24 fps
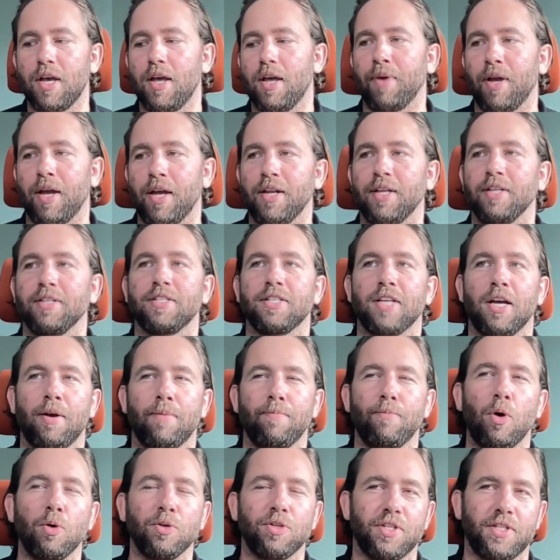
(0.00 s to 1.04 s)
And in
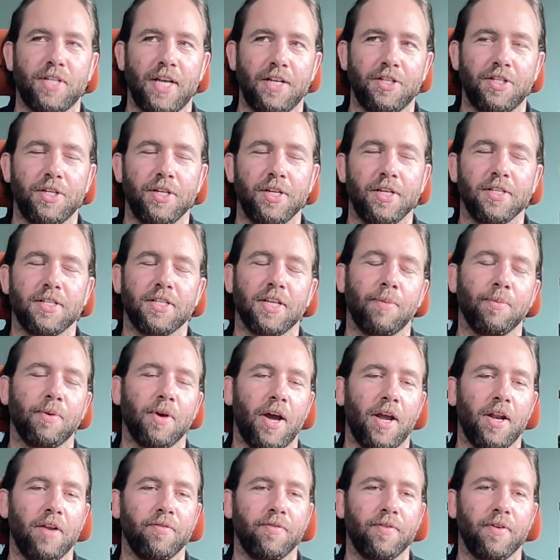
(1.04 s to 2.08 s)
most states, you need some
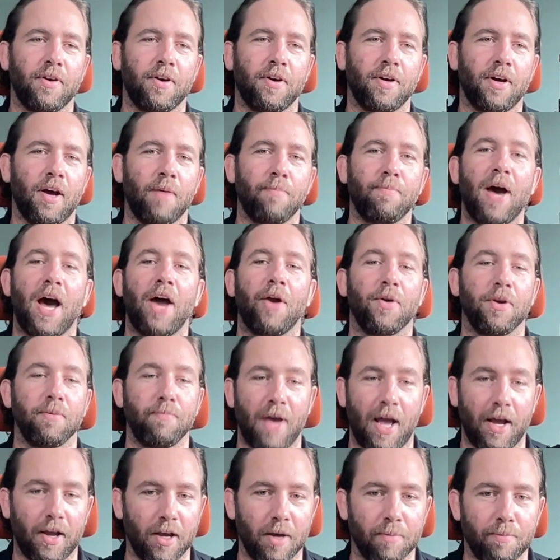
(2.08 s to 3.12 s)
kind of a battery
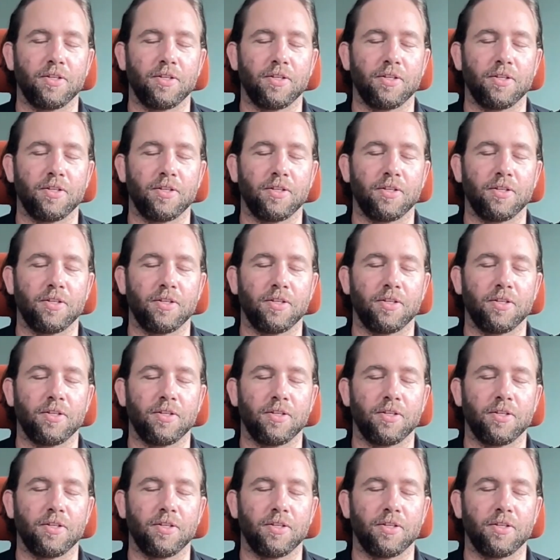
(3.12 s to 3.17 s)
backup.